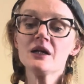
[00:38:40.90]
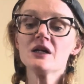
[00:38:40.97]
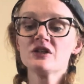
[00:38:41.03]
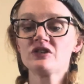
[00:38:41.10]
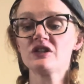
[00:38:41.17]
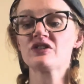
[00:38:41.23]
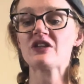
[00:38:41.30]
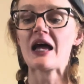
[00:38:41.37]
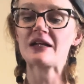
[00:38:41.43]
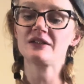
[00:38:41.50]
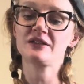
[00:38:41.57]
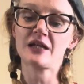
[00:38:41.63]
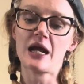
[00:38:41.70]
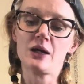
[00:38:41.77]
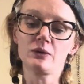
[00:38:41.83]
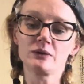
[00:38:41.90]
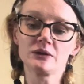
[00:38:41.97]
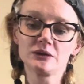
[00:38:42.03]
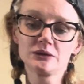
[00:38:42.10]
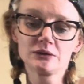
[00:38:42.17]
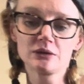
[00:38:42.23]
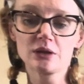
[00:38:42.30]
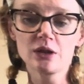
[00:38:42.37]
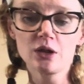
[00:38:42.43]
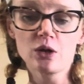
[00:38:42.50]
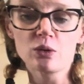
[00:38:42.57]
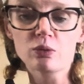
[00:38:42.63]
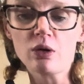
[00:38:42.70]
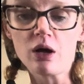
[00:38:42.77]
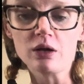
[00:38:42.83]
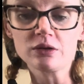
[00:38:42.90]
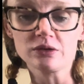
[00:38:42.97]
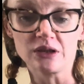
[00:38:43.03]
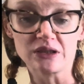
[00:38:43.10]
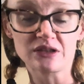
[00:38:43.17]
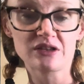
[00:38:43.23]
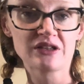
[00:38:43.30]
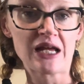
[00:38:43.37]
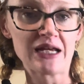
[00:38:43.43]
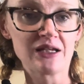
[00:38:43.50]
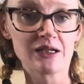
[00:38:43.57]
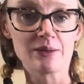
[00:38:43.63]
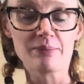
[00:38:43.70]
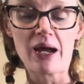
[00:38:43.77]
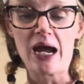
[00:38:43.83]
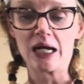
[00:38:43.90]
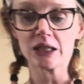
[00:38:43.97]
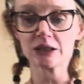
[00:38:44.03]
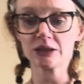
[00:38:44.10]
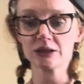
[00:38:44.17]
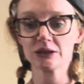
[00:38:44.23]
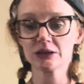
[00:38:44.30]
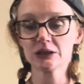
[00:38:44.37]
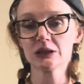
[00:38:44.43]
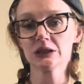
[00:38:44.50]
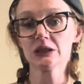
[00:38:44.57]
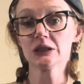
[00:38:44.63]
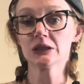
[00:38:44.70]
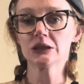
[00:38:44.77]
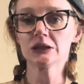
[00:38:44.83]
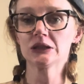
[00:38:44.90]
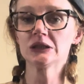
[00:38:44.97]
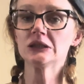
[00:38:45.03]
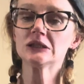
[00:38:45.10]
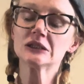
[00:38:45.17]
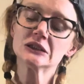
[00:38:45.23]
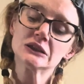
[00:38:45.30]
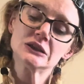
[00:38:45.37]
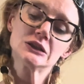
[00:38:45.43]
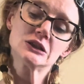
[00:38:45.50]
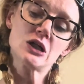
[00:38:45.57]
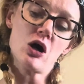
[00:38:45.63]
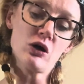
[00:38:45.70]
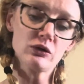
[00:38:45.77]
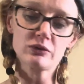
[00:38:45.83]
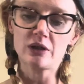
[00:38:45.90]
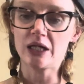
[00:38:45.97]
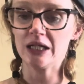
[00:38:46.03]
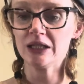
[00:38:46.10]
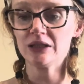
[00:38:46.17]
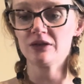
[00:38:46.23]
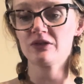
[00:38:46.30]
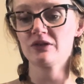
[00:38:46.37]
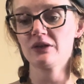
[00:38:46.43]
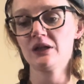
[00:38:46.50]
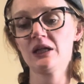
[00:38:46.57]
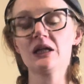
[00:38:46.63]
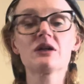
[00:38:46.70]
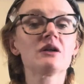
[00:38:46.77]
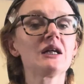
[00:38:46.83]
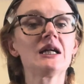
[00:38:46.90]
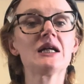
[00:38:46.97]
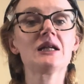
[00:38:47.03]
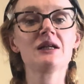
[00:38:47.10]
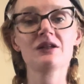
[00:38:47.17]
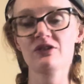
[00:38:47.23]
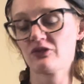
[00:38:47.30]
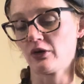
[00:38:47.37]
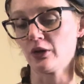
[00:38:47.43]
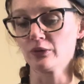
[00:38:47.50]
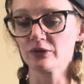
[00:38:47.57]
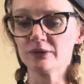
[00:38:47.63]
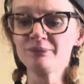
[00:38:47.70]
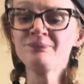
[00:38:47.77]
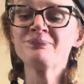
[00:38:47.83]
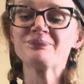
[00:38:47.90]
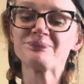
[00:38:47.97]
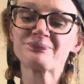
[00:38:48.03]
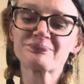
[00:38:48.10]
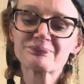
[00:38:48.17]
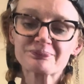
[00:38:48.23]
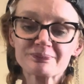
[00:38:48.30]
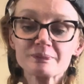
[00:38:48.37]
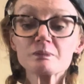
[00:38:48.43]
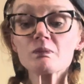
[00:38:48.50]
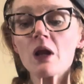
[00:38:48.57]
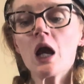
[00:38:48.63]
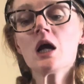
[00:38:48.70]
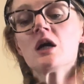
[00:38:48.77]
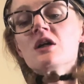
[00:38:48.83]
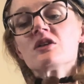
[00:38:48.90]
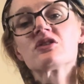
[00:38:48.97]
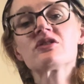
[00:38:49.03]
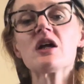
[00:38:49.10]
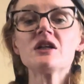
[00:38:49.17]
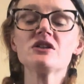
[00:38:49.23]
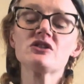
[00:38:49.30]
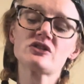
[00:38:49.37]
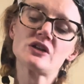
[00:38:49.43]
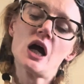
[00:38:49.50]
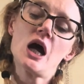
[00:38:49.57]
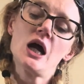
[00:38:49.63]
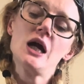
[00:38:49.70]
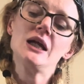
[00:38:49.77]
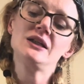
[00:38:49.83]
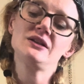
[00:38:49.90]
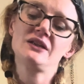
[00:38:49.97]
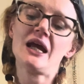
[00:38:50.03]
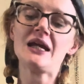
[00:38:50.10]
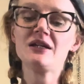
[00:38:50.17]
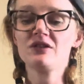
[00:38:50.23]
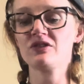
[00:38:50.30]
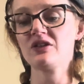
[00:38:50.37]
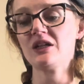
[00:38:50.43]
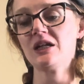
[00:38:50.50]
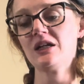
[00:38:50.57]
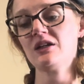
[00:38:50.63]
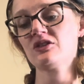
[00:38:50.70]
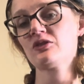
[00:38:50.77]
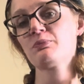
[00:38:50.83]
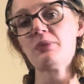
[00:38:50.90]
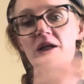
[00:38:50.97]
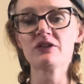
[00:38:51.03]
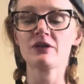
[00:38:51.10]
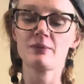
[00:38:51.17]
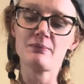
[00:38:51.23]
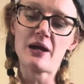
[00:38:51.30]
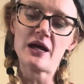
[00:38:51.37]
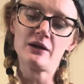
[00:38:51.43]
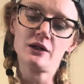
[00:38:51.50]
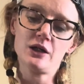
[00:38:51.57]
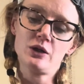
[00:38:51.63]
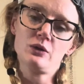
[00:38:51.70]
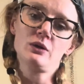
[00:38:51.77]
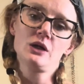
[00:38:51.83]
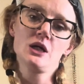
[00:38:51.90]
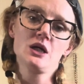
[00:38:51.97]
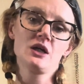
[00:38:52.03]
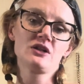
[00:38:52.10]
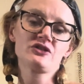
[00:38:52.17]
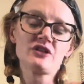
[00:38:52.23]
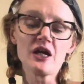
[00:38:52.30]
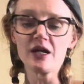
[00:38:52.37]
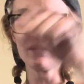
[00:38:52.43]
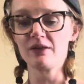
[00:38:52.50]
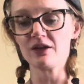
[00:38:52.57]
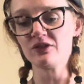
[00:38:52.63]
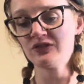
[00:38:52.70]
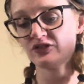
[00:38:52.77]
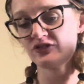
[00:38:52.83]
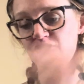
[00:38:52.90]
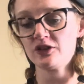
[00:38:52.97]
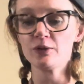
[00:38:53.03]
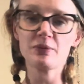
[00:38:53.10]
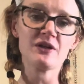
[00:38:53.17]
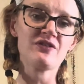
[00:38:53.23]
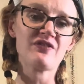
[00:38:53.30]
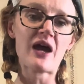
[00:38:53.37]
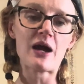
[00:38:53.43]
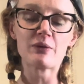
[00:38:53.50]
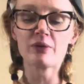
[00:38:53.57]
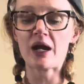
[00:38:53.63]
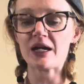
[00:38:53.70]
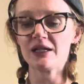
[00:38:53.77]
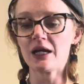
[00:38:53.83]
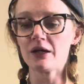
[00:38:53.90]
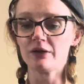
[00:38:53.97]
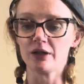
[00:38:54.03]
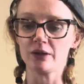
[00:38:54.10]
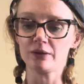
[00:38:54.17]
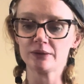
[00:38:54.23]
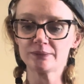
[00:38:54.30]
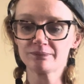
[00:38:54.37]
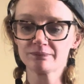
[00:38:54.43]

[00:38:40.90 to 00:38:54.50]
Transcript: She sat down. Ron looked taken aback. All right. He cleared his throat. Sunshine, daisies, buttermellow. Turn this stupid fat rat yellow.